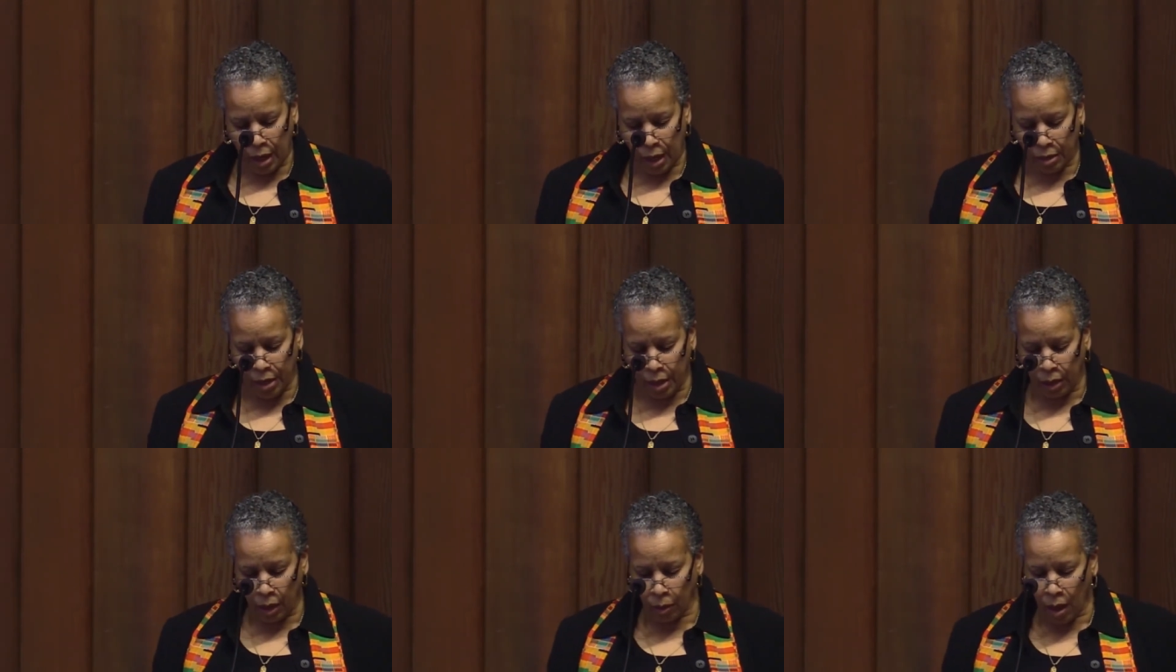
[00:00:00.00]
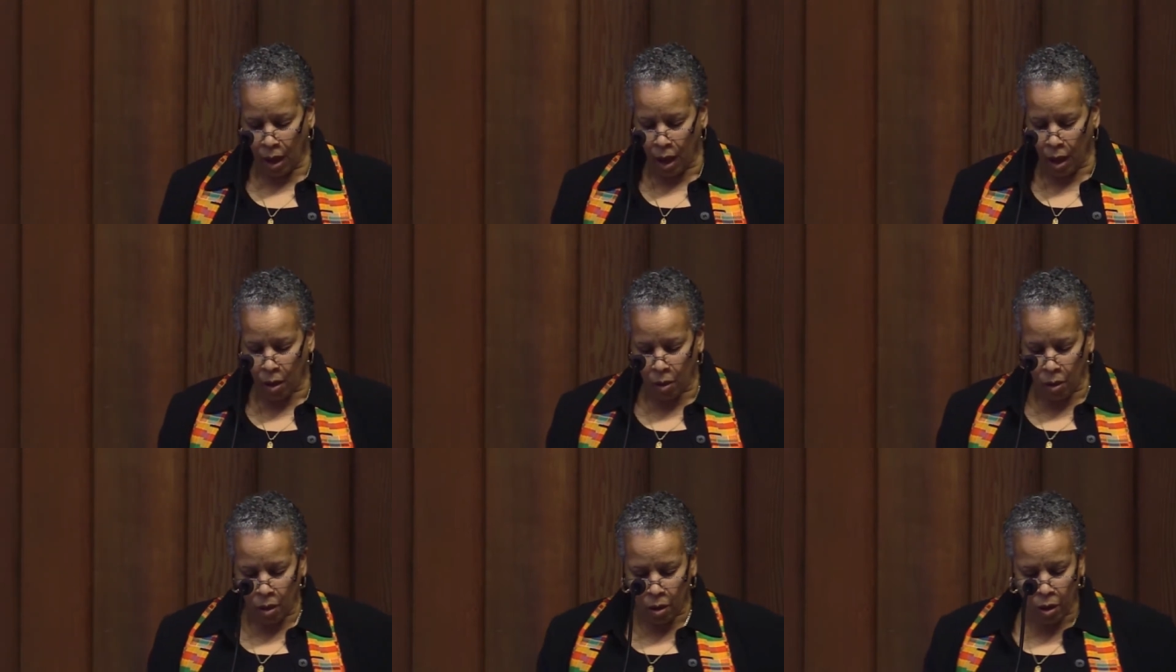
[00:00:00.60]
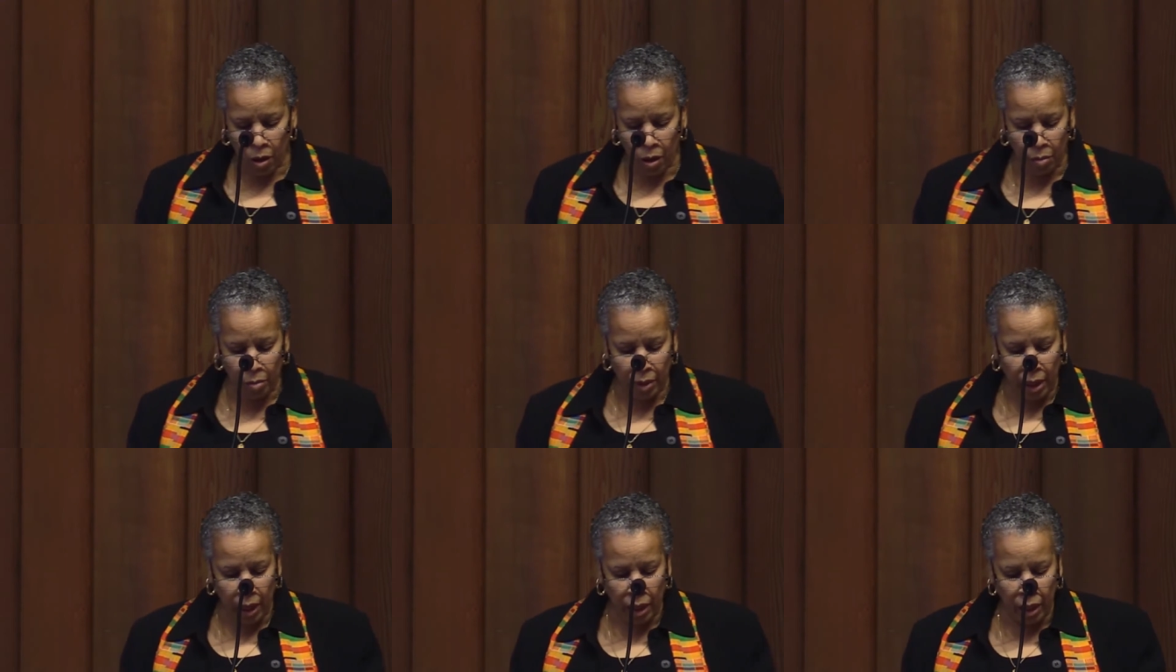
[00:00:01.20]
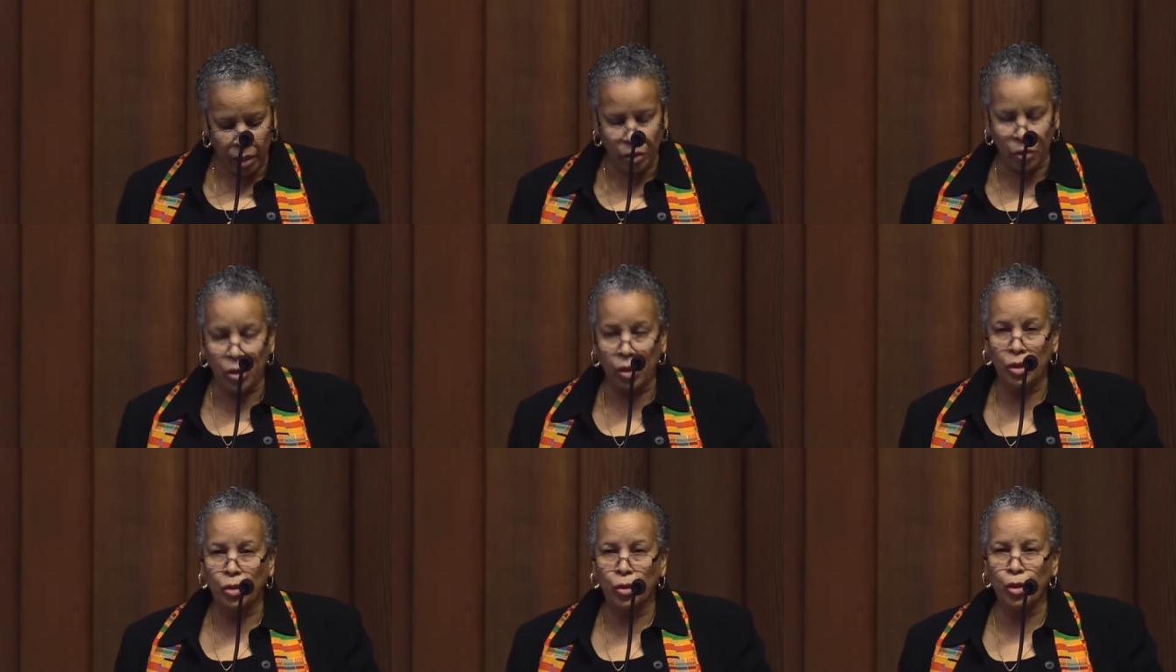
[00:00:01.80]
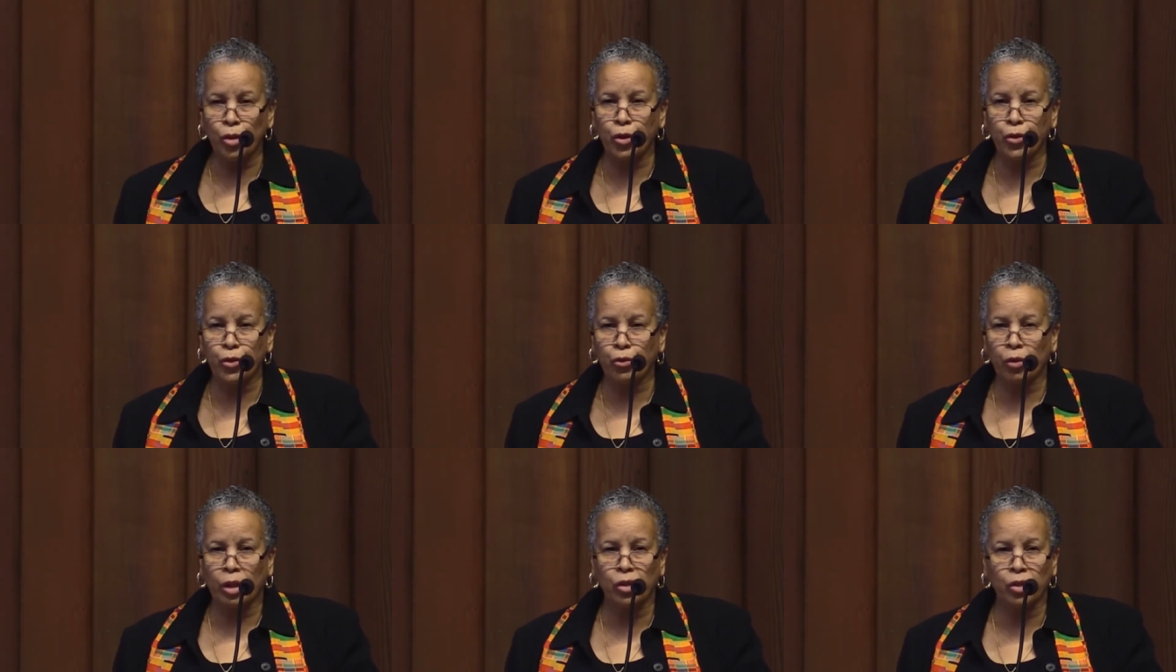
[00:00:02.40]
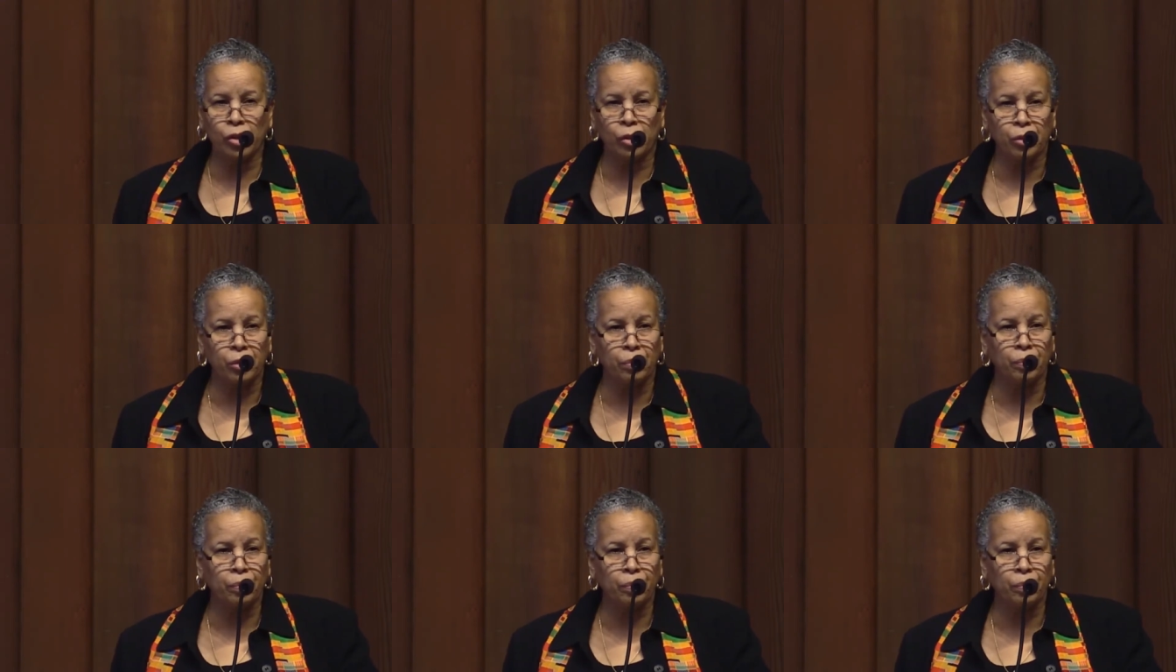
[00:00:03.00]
that allow harm and destruction.